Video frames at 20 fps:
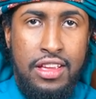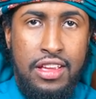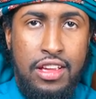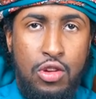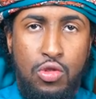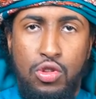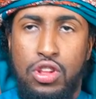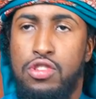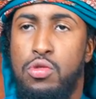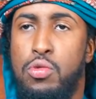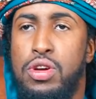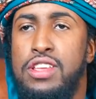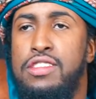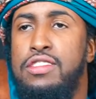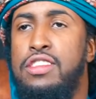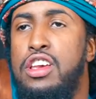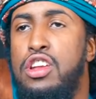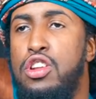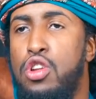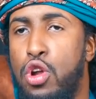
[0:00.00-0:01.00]
who doesn't want to
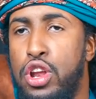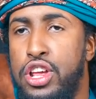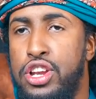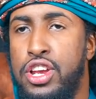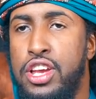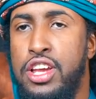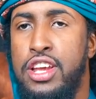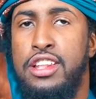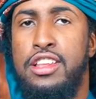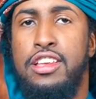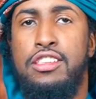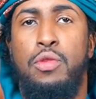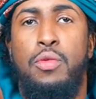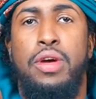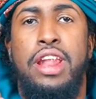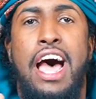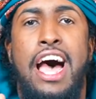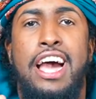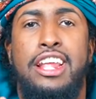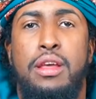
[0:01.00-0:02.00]
seek knowledge, doesn't
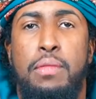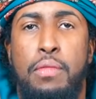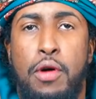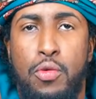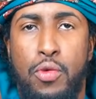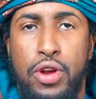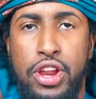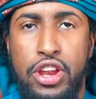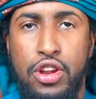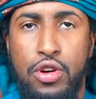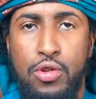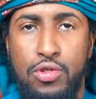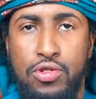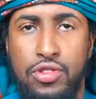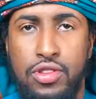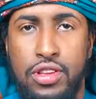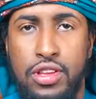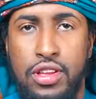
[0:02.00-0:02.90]
want to act upon what he knows.